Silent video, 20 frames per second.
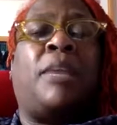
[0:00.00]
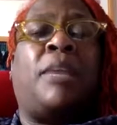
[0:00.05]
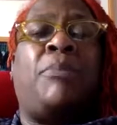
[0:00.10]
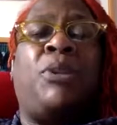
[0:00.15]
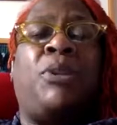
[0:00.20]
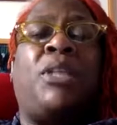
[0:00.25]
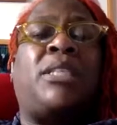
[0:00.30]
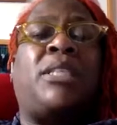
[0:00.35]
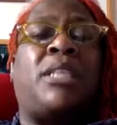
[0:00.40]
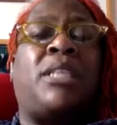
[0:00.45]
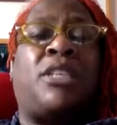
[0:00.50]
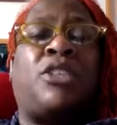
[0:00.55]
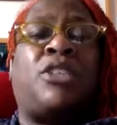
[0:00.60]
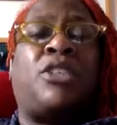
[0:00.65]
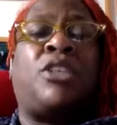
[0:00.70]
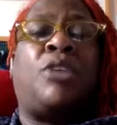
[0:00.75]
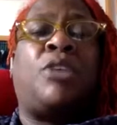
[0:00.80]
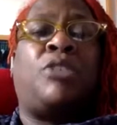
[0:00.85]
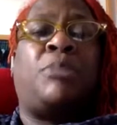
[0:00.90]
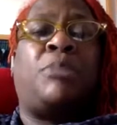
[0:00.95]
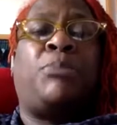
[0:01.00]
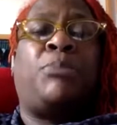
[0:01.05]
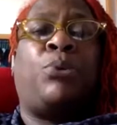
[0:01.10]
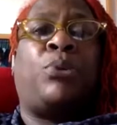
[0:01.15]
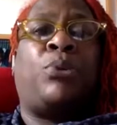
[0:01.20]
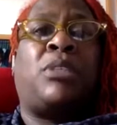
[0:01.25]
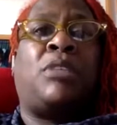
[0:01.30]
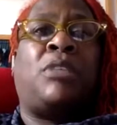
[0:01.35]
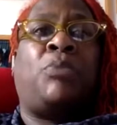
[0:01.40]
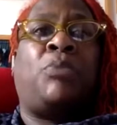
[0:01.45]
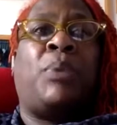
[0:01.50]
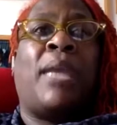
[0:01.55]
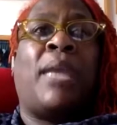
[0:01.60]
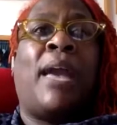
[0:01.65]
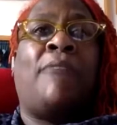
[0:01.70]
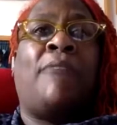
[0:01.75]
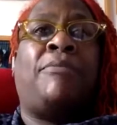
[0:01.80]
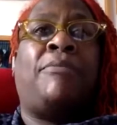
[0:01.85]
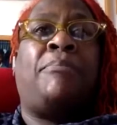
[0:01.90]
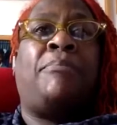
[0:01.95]
community is so supportive. We
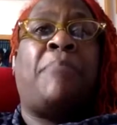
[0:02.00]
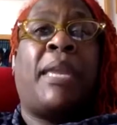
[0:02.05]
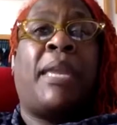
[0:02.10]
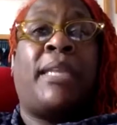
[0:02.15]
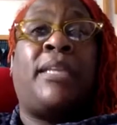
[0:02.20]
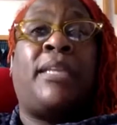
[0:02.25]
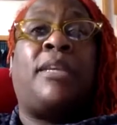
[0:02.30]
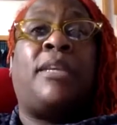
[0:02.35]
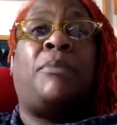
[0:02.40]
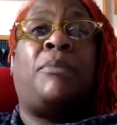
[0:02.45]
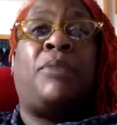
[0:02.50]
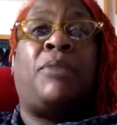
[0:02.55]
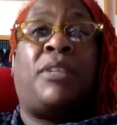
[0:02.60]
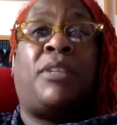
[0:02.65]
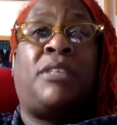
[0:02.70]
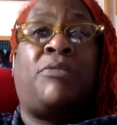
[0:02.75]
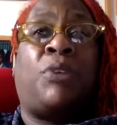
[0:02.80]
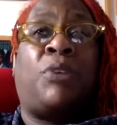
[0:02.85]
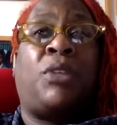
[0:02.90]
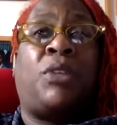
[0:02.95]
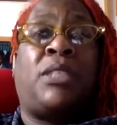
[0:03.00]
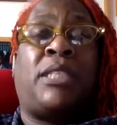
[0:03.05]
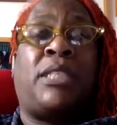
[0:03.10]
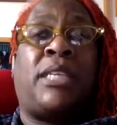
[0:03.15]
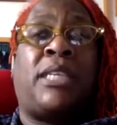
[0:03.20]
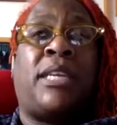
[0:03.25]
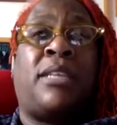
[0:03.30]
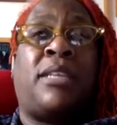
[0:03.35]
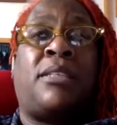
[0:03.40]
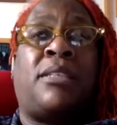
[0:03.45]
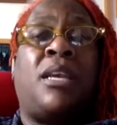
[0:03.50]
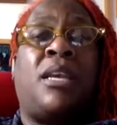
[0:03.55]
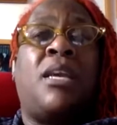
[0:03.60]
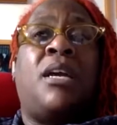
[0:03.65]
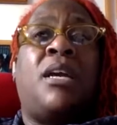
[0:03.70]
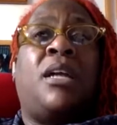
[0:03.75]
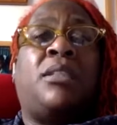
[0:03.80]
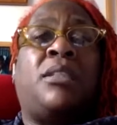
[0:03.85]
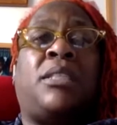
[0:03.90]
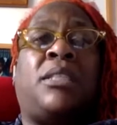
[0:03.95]
have many community volunteers.
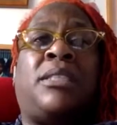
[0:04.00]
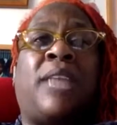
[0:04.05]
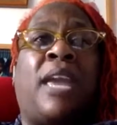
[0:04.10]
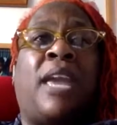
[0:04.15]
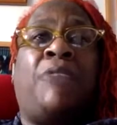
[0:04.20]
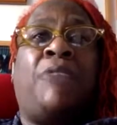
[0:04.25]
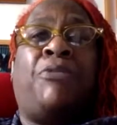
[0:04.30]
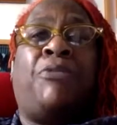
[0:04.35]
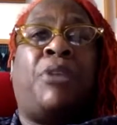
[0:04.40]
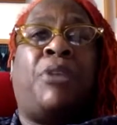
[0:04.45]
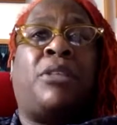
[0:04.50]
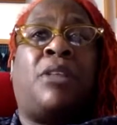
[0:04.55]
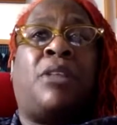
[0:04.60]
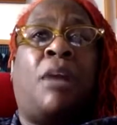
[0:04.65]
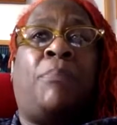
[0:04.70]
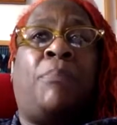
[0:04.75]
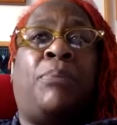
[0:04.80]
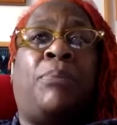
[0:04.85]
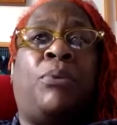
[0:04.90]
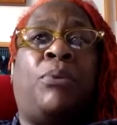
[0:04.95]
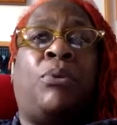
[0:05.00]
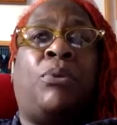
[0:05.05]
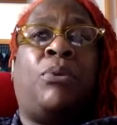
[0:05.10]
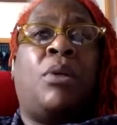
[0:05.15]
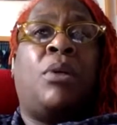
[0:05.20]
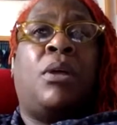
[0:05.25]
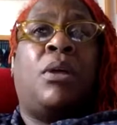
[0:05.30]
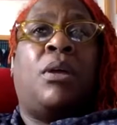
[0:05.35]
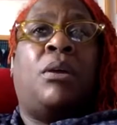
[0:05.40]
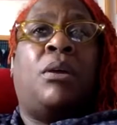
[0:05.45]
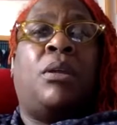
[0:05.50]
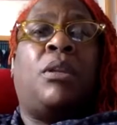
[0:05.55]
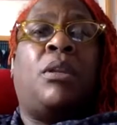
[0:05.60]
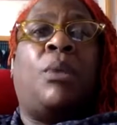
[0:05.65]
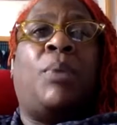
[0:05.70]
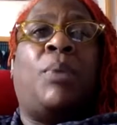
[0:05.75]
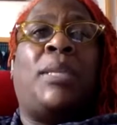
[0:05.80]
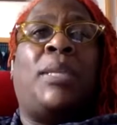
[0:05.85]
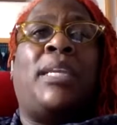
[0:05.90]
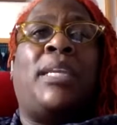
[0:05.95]
Today, for example, you
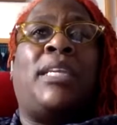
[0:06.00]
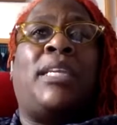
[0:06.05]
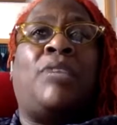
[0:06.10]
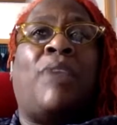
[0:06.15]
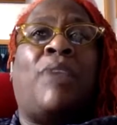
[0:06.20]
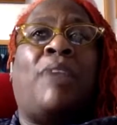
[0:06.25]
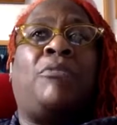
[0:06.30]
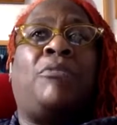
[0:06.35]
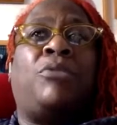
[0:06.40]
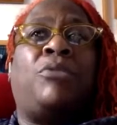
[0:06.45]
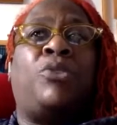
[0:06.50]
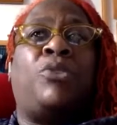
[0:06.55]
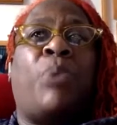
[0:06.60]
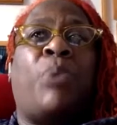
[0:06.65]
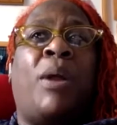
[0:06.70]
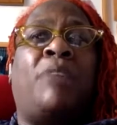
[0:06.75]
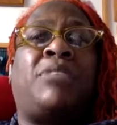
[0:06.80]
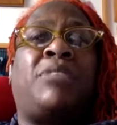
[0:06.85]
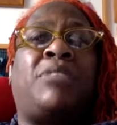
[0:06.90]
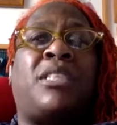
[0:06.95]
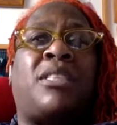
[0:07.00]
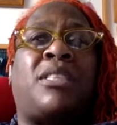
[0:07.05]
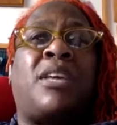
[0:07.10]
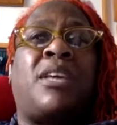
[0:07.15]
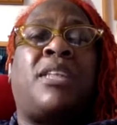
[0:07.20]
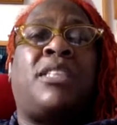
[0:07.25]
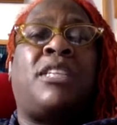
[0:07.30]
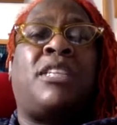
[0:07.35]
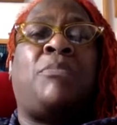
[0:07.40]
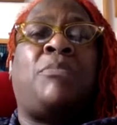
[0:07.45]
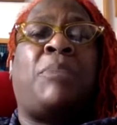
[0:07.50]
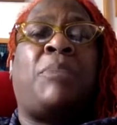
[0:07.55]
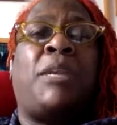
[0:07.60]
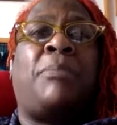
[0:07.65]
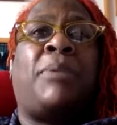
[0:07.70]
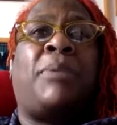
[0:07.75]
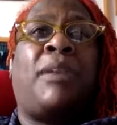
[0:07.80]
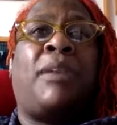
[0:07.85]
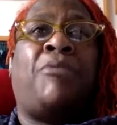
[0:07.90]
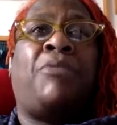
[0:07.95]
know, we need around 12 to 13
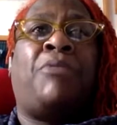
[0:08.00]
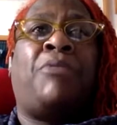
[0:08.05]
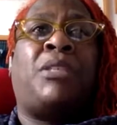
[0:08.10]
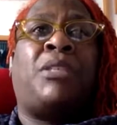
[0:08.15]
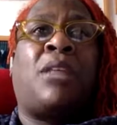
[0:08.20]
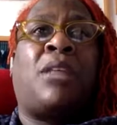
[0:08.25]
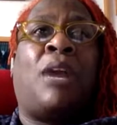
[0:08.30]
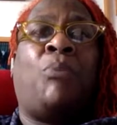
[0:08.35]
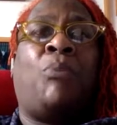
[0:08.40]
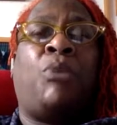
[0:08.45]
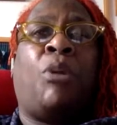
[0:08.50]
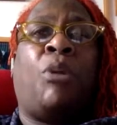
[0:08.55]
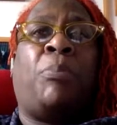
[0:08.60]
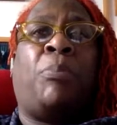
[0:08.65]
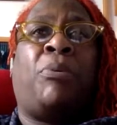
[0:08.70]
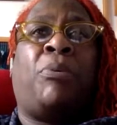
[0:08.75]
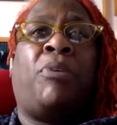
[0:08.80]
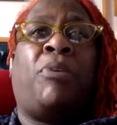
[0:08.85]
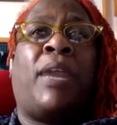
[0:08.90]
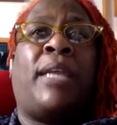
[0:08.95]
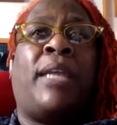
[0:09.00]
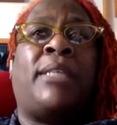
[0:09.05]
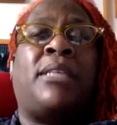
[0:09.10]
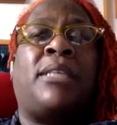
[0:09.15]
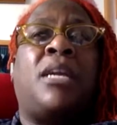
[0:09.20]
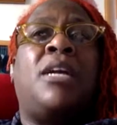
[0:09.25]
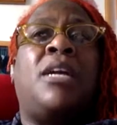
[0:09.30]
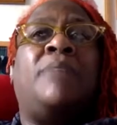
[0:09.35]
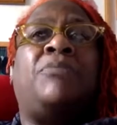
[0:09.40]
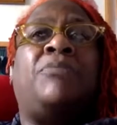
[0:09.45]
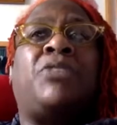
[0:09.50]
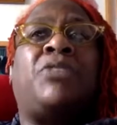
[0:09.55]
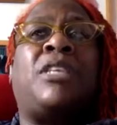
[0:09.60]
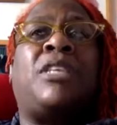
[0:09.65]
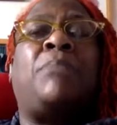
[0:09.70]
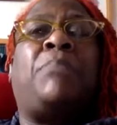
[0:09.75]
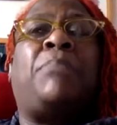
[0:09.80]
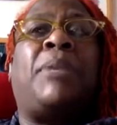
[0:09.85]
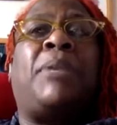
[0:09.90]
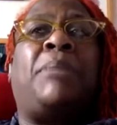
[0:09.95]
people every time we operate,
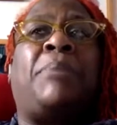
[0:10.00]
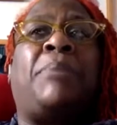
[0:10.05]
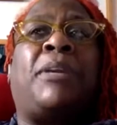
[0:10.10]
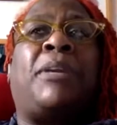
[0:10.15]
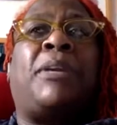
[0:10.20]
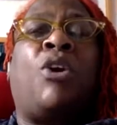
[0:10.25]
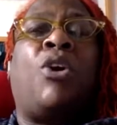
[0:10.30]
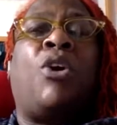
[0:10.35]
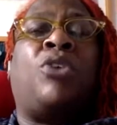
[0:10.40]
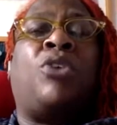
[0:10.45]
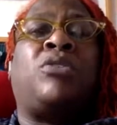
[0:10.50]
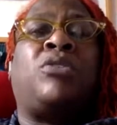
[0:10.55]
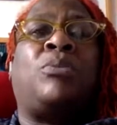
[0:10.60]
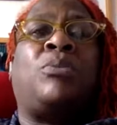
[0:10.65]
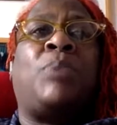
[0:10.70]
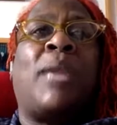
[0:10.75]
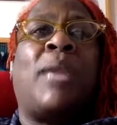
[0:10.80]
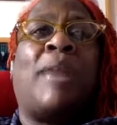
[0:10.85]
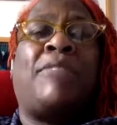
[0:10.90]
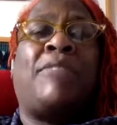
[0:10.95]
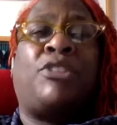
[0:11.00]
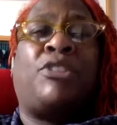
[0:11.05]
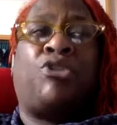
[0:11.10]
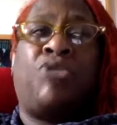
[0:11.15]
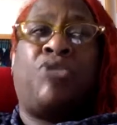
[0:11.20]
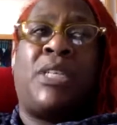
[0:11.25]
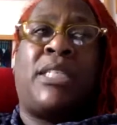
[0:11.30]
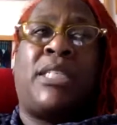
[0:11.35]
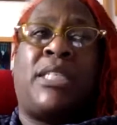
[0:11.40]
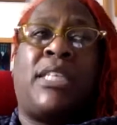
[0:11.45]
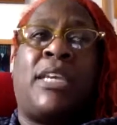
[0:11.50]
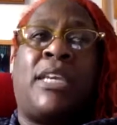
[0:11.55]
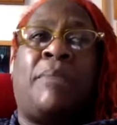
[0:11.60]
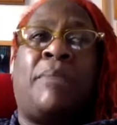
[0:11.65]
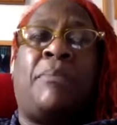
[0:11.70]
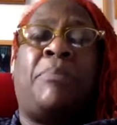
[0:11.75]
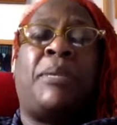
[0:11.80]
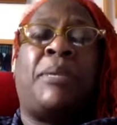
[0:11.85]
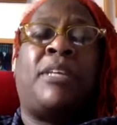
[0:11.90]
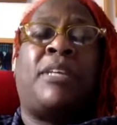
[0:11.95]
simply because we have a street
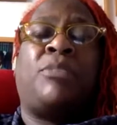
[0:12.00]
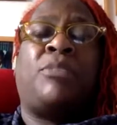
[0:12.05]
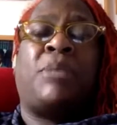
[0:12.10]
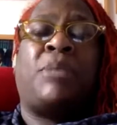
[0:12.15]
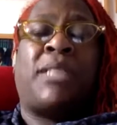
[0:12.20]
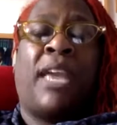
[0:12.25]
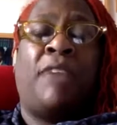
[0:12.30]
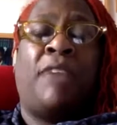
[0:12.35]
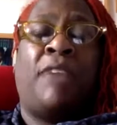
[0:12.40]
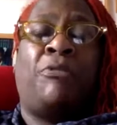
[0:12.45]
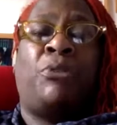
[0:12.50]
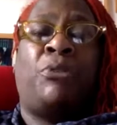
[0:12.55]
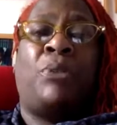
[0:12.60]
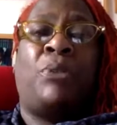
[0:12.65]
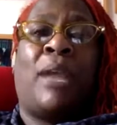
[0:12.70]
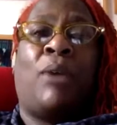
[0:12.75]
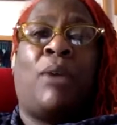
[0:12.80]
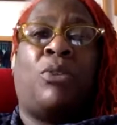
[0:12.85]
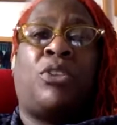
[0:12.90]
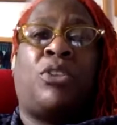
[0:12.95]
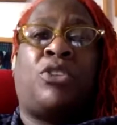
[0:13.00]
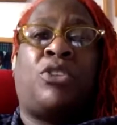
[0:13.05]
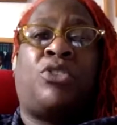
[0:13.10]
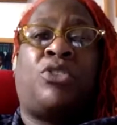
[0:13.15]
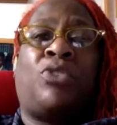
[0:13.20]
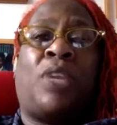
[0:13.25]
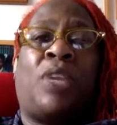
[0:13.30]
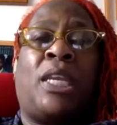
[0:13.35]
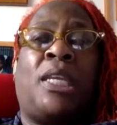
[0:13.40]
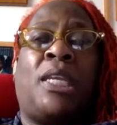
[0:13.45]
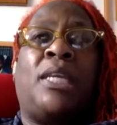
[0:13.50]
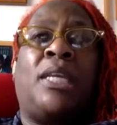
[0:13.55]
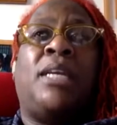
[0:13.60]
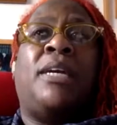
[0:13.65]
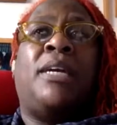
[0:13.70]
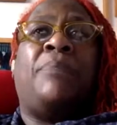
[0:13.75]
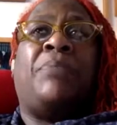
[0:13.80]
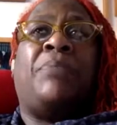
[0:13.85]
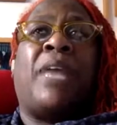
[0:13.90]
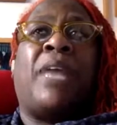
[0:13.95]
team, because we take food out on the street
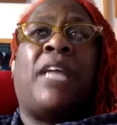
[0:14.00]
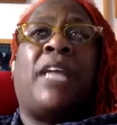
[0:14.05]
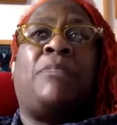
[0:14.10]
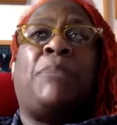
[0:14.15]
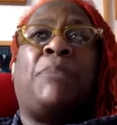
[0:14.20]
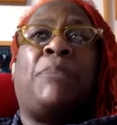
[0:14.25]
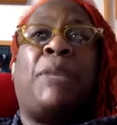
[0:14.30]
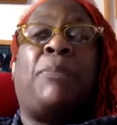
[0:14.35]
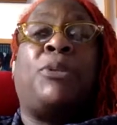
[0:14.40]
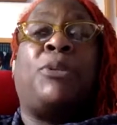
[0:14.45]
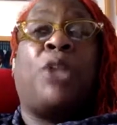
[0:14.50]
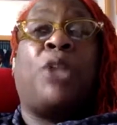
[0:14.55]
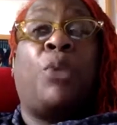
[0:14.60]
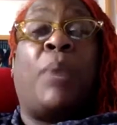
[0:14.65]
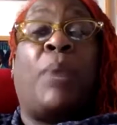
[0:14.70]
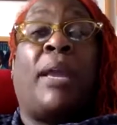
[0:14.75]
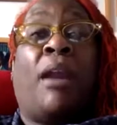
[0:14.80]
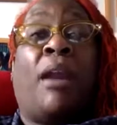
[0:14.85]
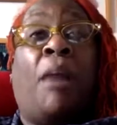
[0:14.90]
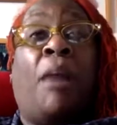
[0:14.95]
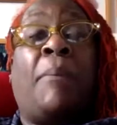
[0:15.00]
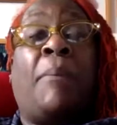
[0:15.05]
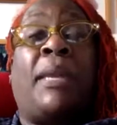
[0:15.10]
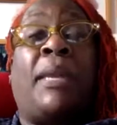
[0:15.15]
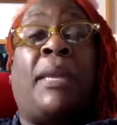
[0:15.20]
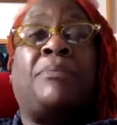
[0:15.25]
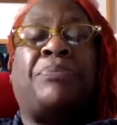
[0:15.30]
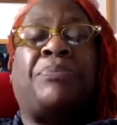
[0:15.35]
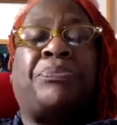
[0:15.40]
and people know we're coming